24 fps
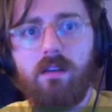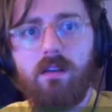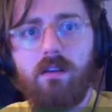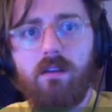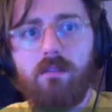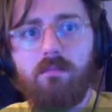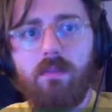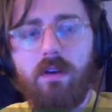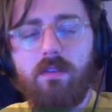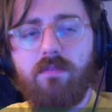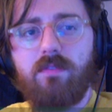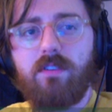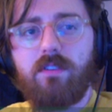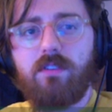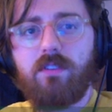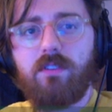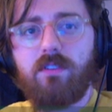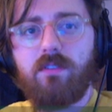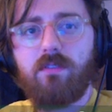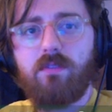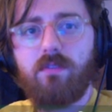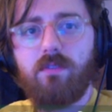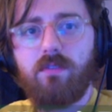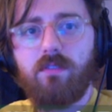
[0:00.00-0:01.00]
my
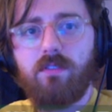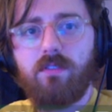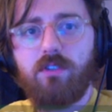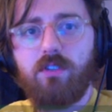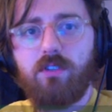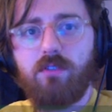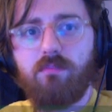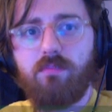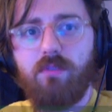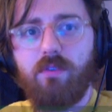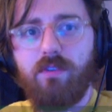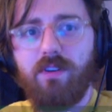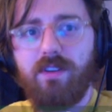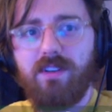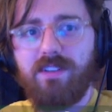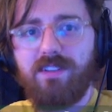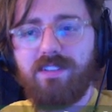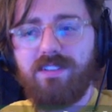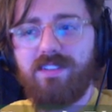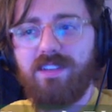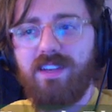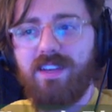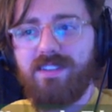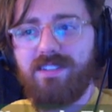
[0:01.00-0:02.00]
fish's origin point is
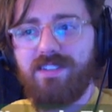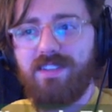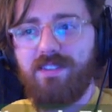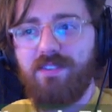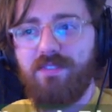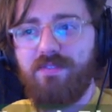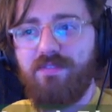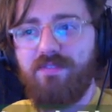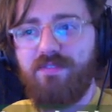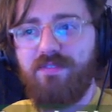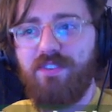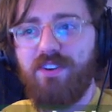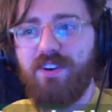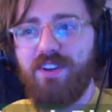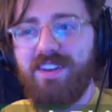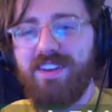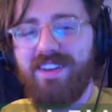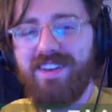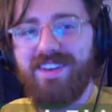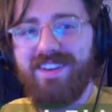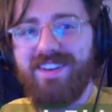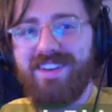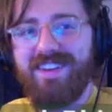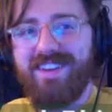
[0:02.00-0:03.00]
set to the foot.
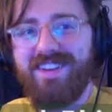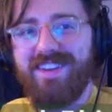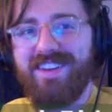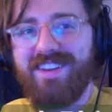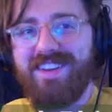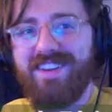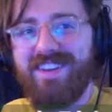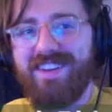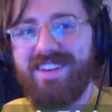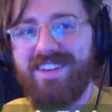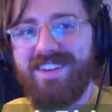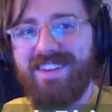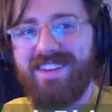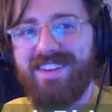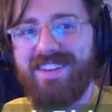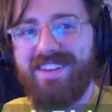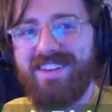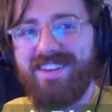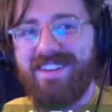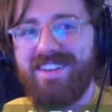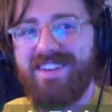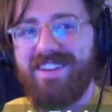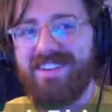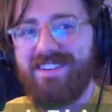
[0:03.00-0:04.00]

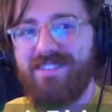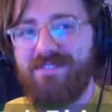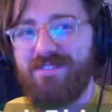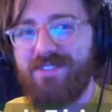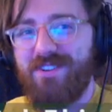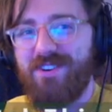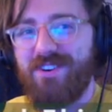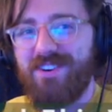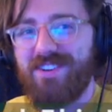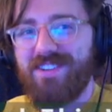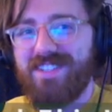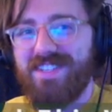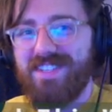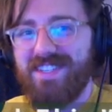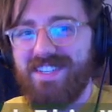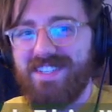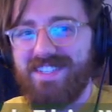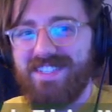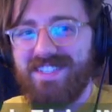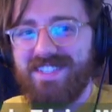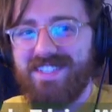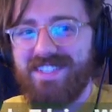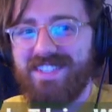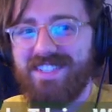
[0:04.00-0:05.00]
Of course it
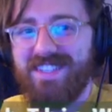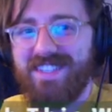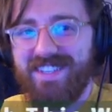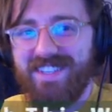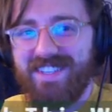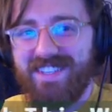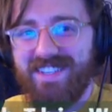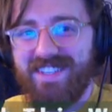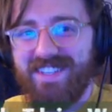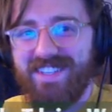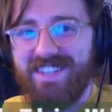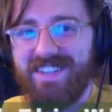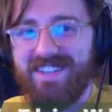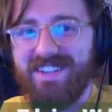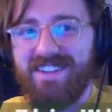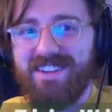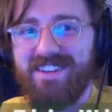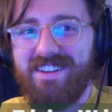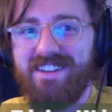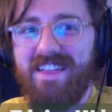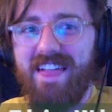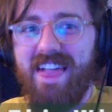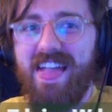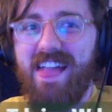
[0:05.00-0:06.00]
is.
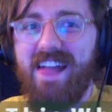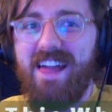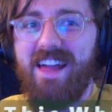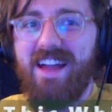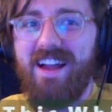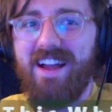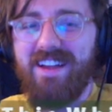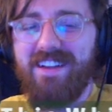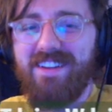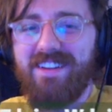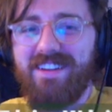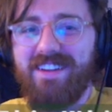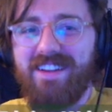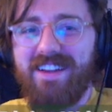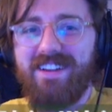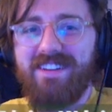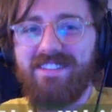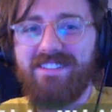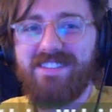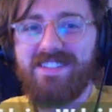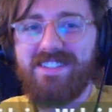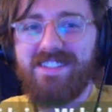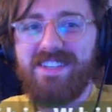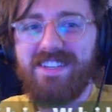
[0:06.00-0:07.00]
I
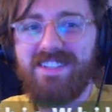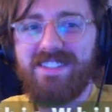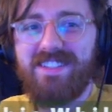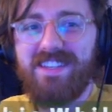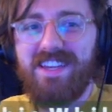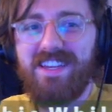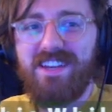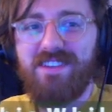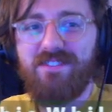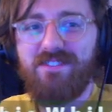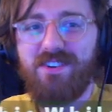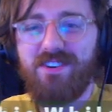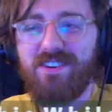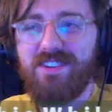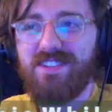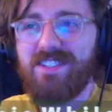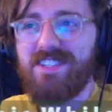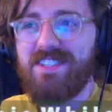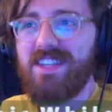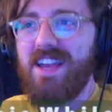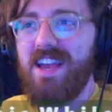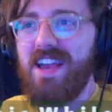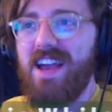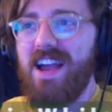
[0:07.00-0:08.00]
was gonna say, of
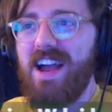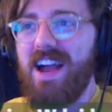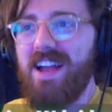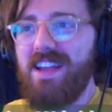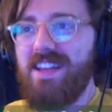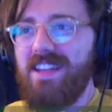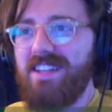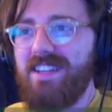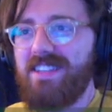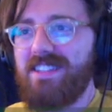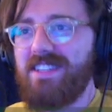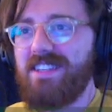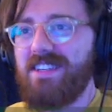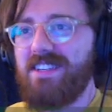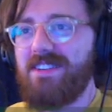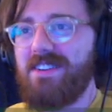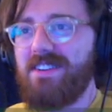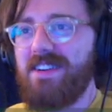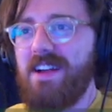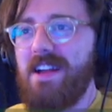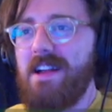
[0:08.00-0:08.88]
course I need to